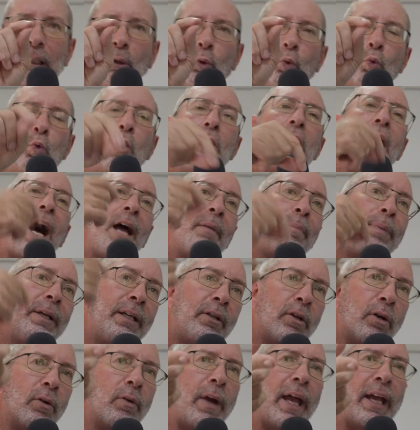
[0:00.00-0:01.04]
Would I be
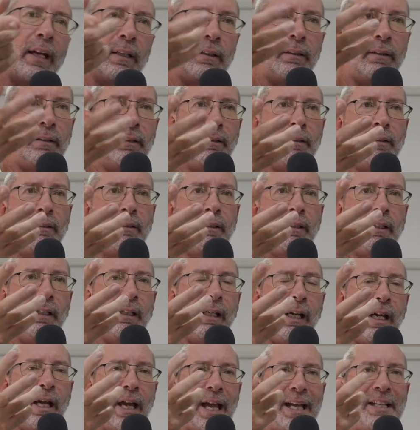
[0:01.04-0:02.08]
correct
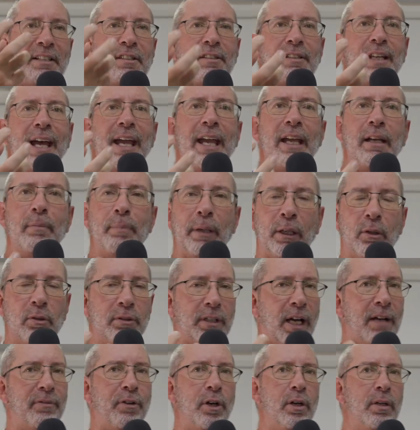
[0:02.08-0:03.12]
in saying,
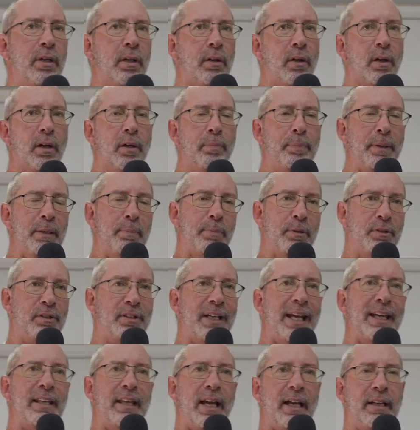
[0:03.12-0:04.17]
because I've heard a lot of people
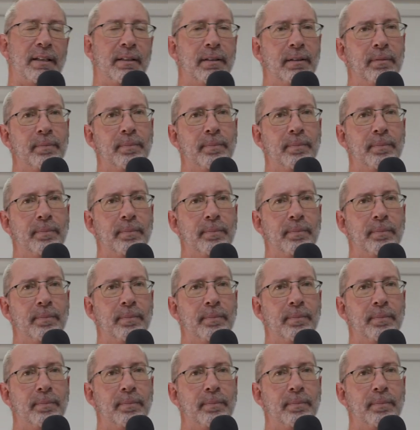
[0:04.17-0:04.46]
say that,